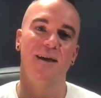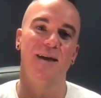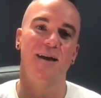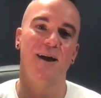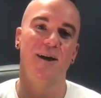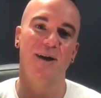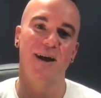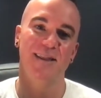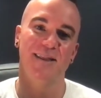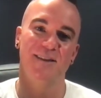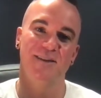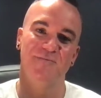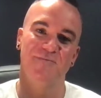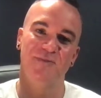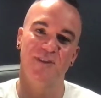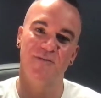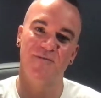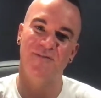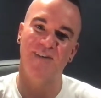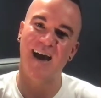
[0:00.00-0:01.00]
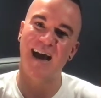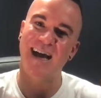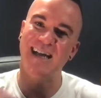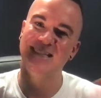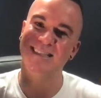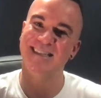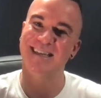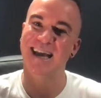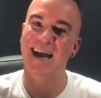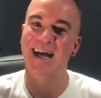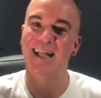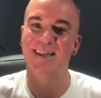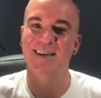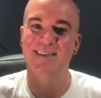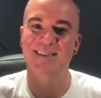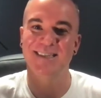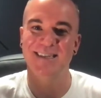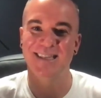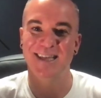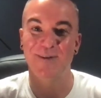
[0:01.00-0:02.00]
All right, the vast
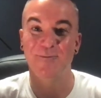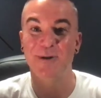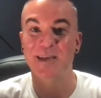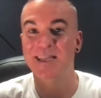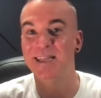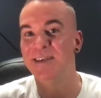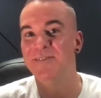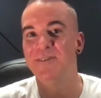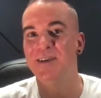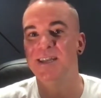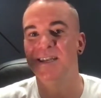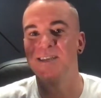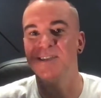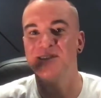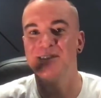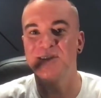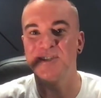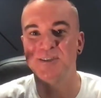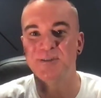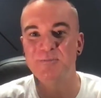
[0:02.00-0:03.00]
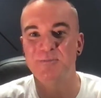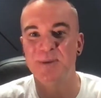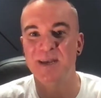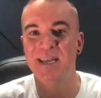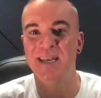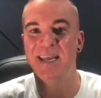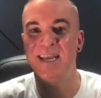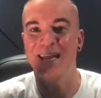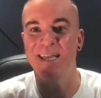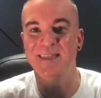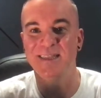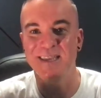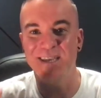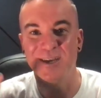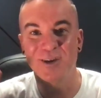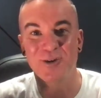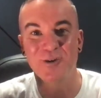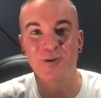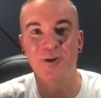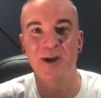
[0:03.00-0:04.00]
galaxy that we live in is spinning at the
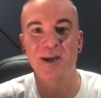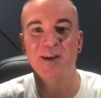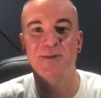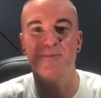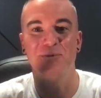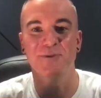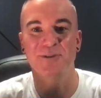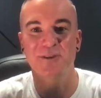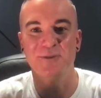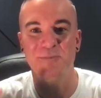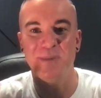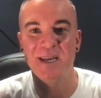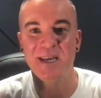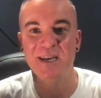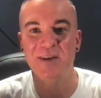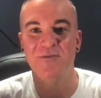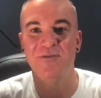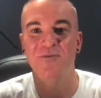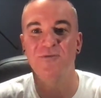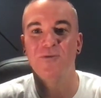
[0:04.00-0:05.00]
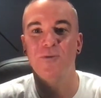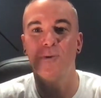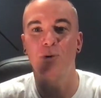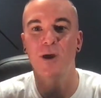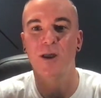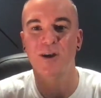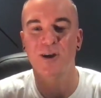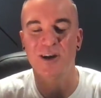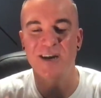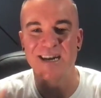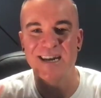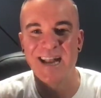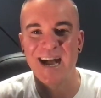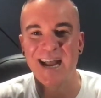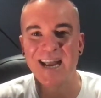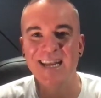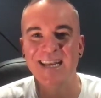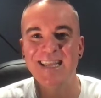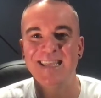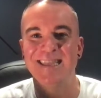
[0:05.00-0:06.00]
incredible speed of
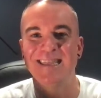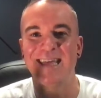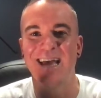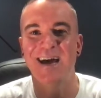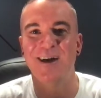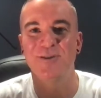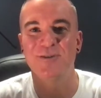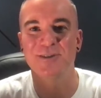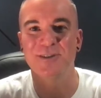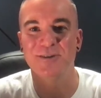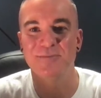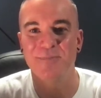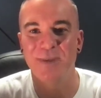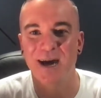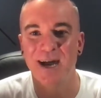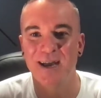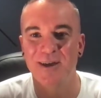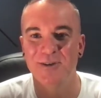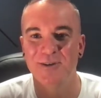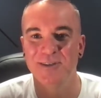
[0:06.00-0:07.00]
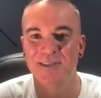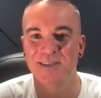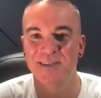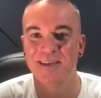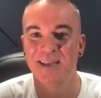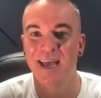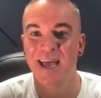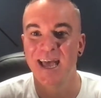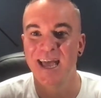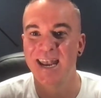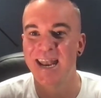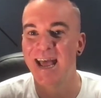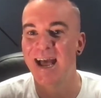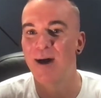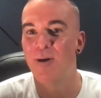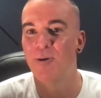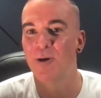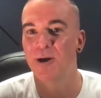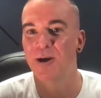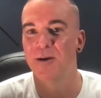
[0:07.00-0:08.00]
490,000 miles an
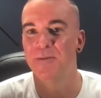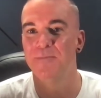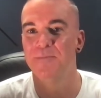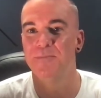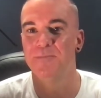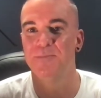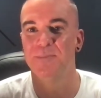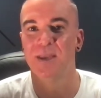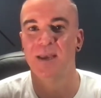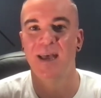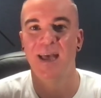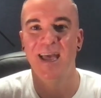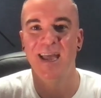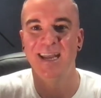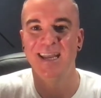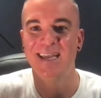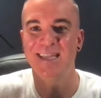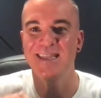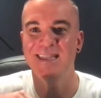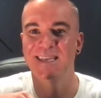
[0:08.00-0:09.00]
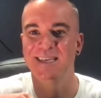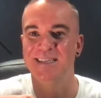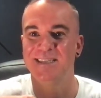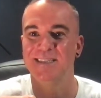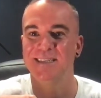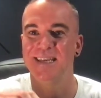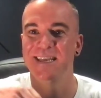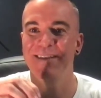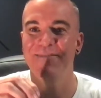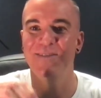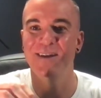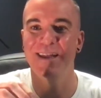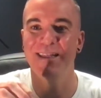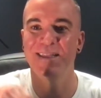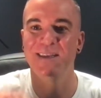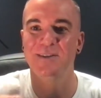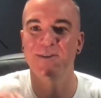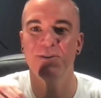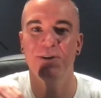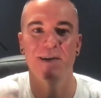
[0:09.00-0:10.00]
hour. And get this, even at
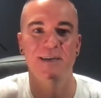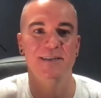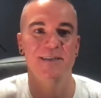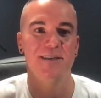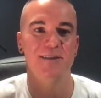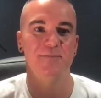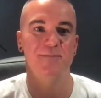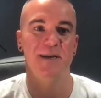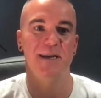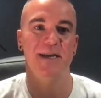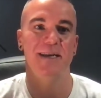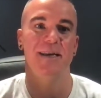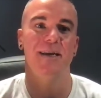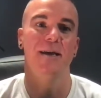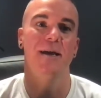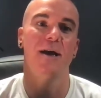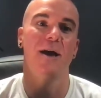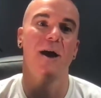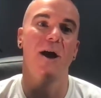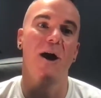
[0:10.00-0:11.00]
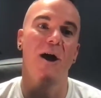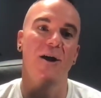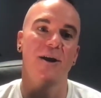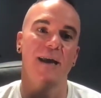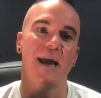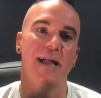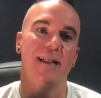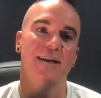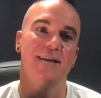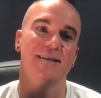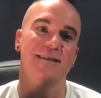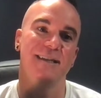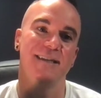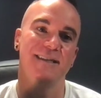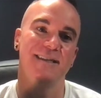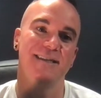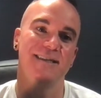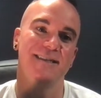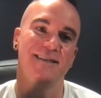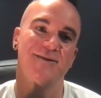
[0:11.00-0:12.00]
this crazy speed, our galaxy
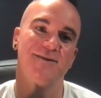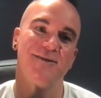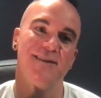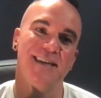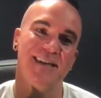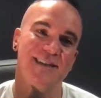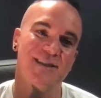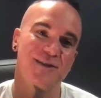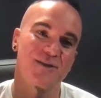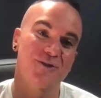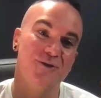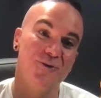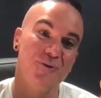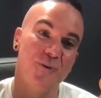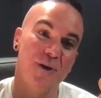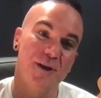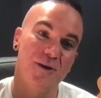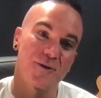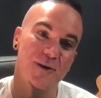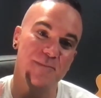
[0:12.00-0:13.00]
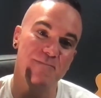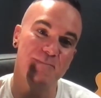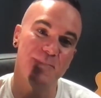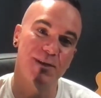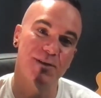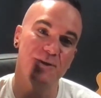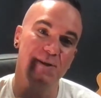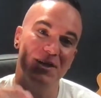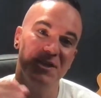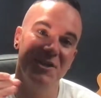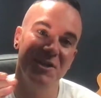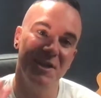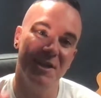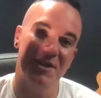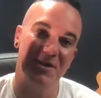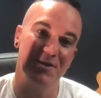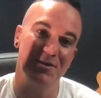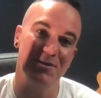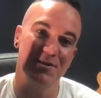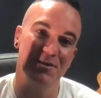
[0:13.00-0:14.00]
still needs 200 million
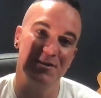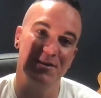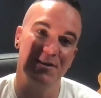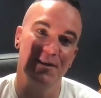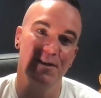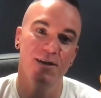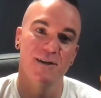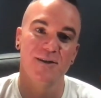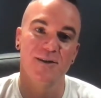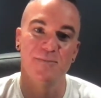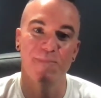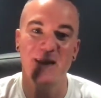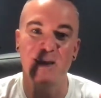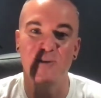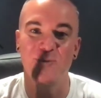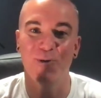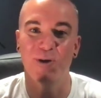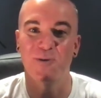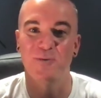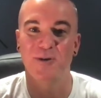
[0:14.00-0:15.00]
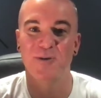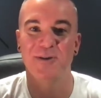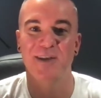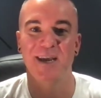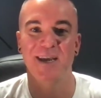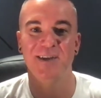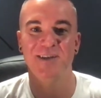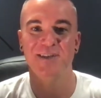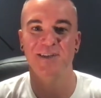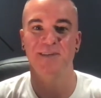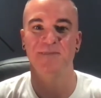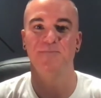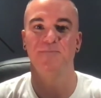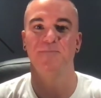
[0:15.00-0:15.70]
years to make one rotation.